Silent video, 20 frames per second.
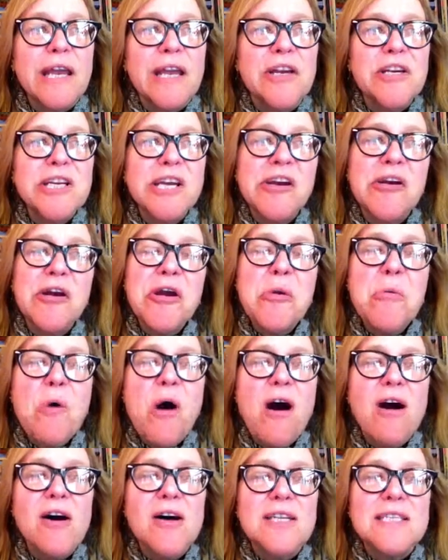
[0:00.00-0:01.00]
interior
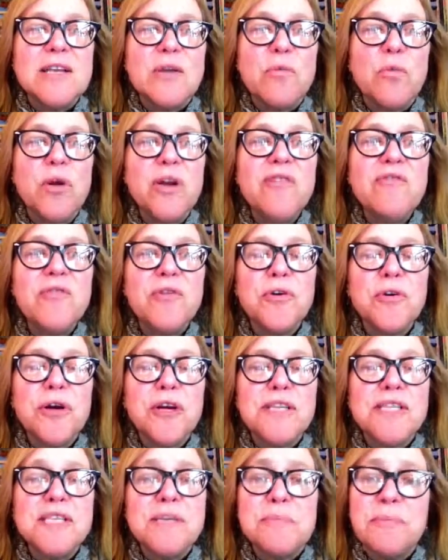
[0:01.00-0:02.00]
walls and wooden
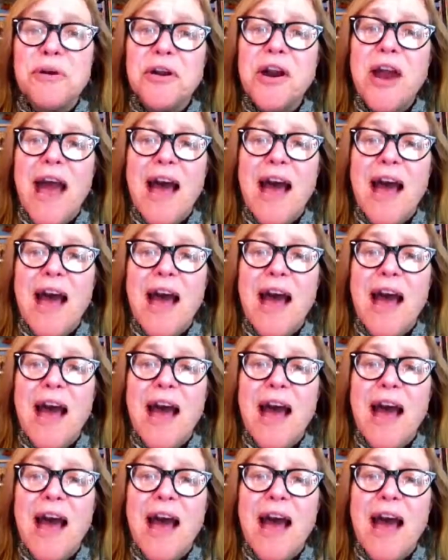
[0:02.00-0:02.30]
floors to put our